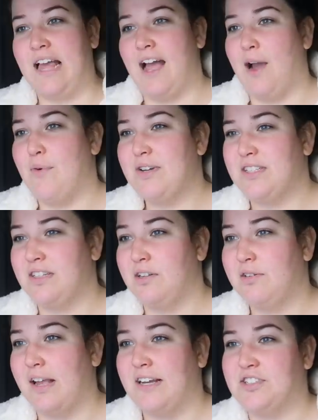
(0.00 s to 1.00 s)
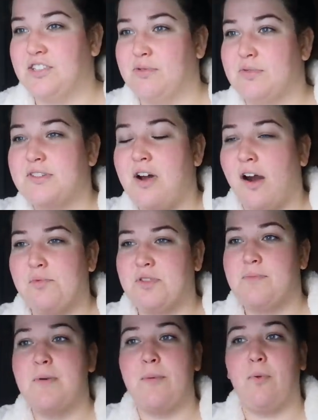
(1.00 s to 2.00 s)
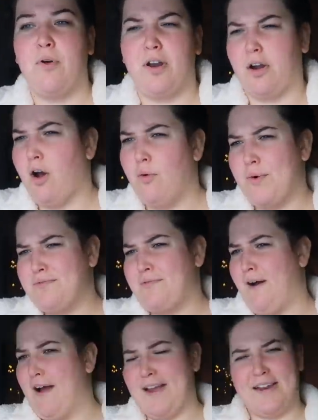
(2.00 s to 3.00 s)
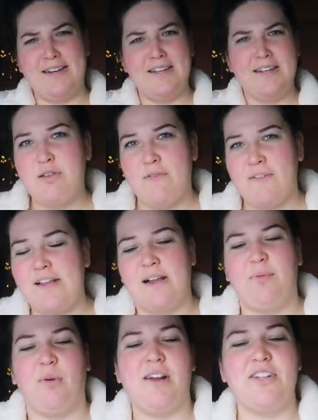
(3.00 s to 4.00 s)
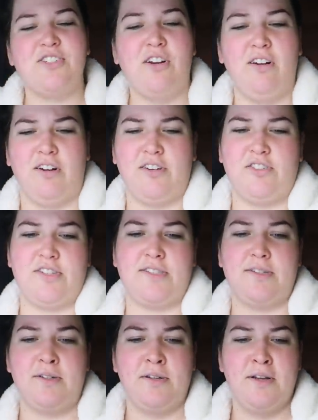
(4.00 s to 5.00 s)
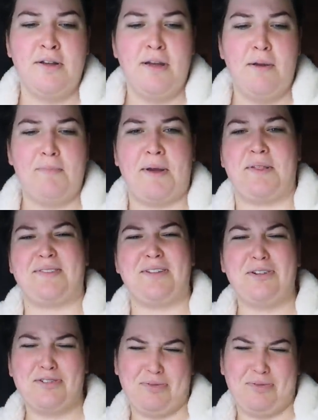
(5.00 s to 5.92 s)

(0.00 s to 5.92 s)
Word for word: that I went to the location and was talking with the people and it all went fine. So I feel like I'm reassured just by those little